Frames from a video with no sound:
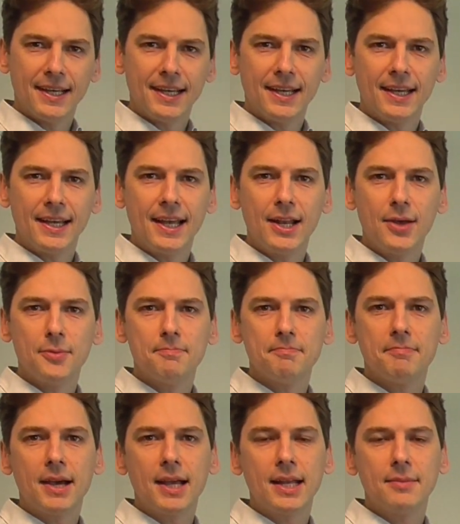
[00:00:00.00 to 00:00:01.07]
Hello,
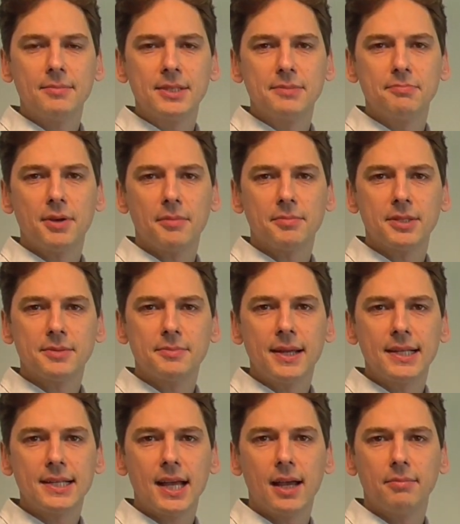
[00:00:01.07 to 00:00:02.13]
my name is Bram
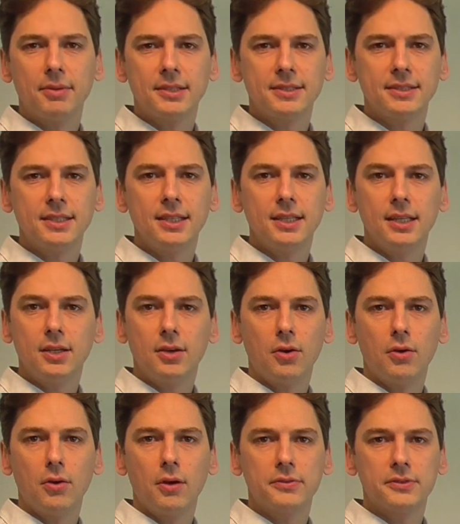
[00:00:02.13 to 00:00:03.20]
Desmet. I'm the CEO
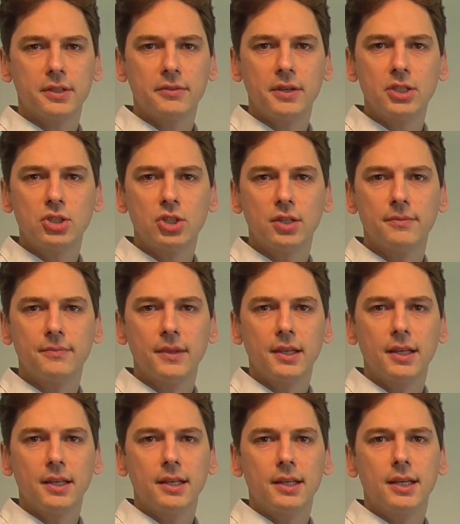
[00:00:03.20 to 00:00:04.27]
of Solventure,
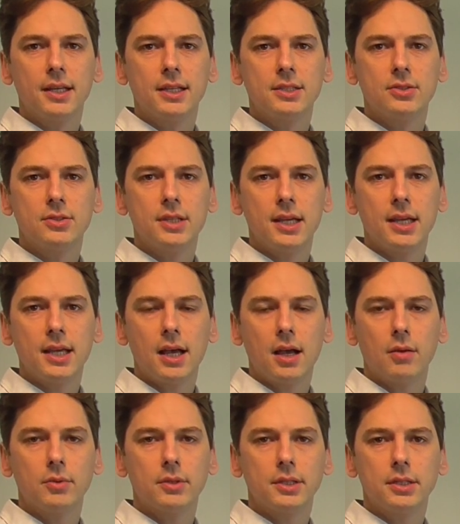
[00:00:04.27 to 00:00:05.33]
and today
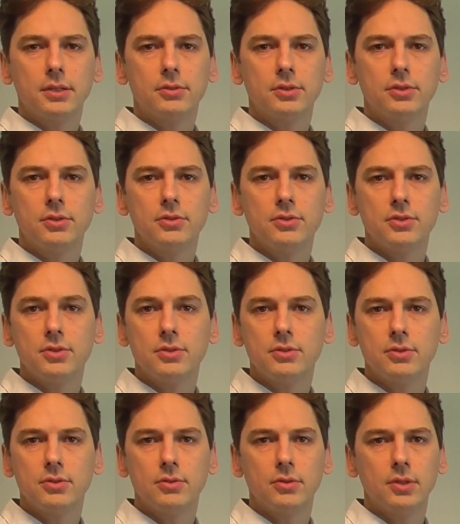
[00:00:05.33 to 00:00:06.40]
I will introduce
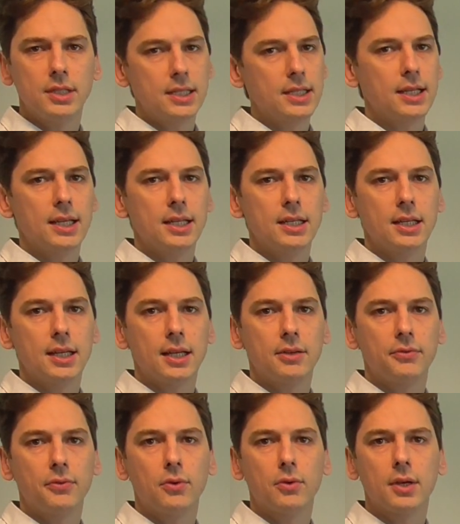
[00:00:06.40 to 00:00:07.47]
you to leading
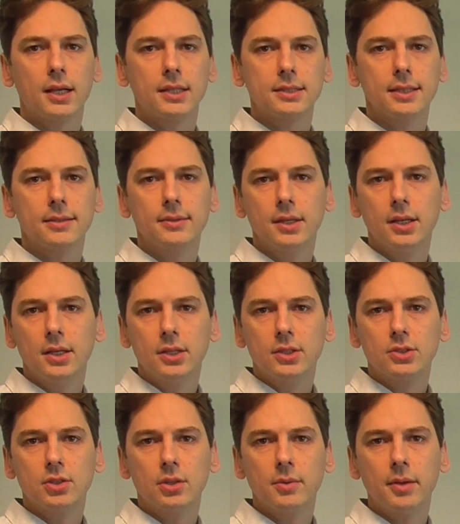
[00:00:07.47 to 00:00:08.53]
indicator forecasting.
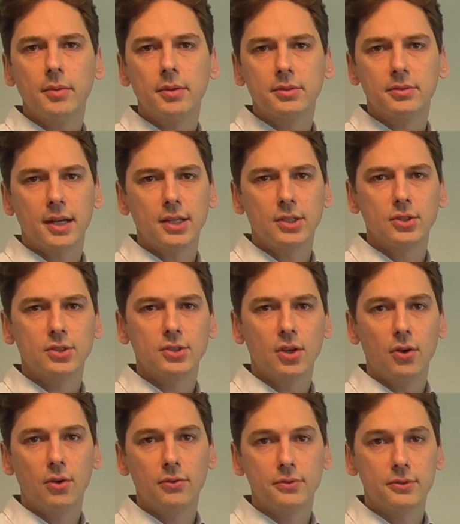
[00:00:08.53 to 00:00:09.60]
So we will try to
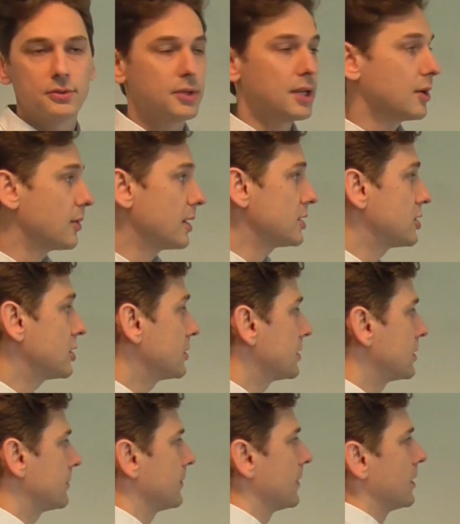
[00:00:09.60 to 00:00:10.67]
solve three
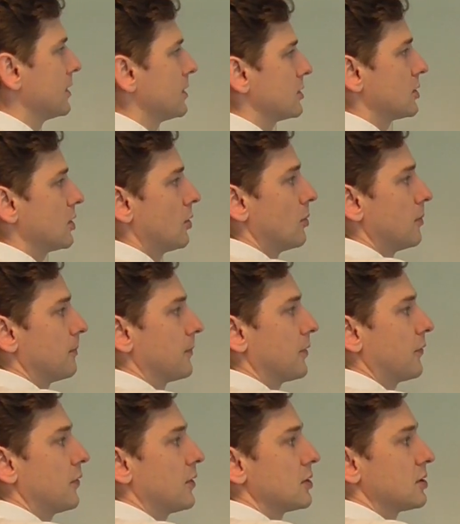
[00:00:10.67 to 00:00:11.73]
questions. So
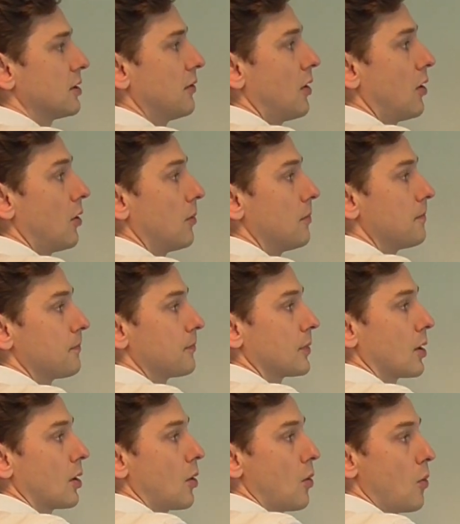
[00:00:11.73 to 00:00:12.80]
first of all,
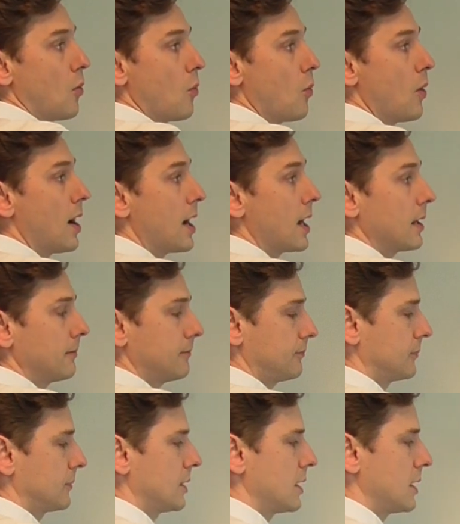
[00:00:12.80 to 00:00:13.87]
why?
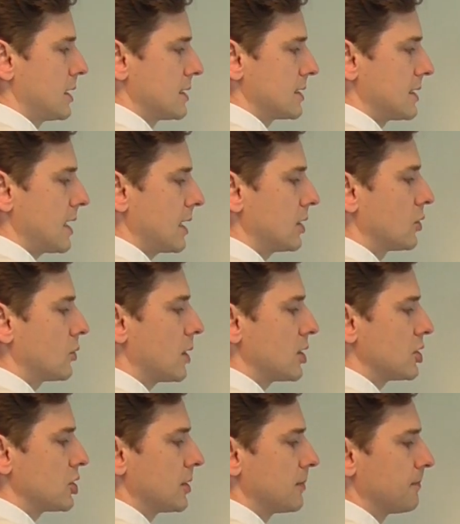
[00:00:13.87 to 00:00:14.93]
Second
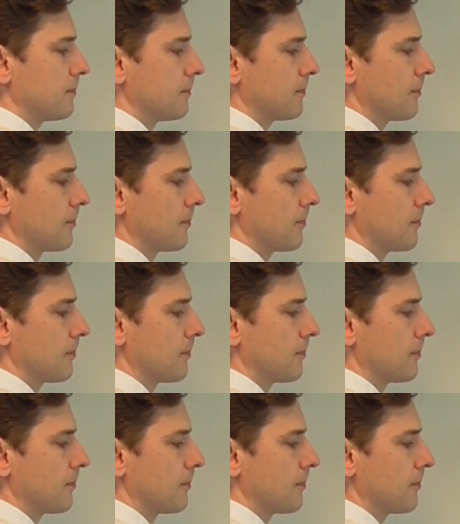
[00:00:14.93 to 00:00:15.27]
question,